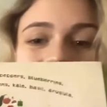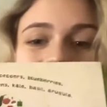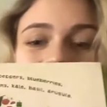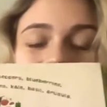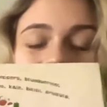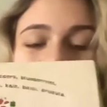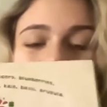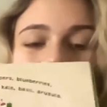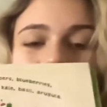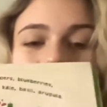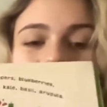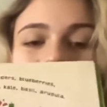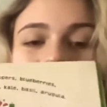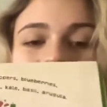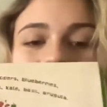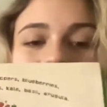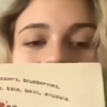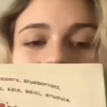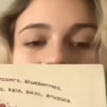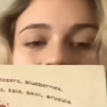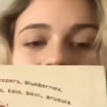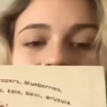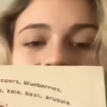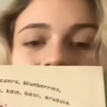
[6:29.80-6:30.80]
I
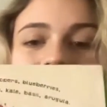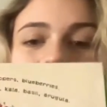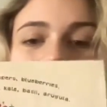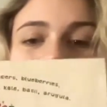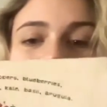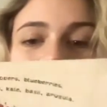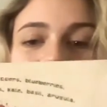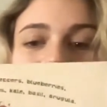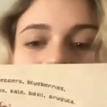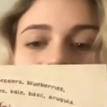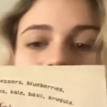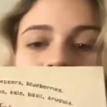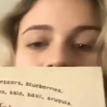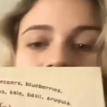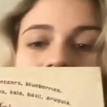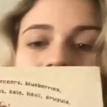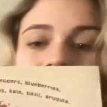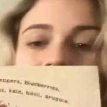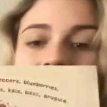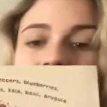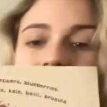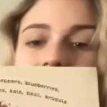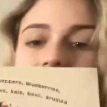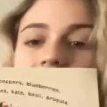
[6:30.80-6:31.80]
love these
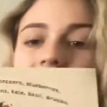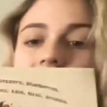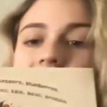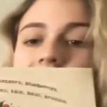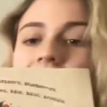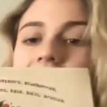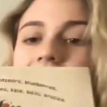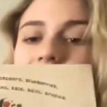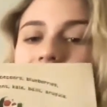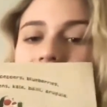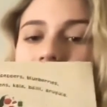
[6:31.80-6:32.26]
illustrations right here.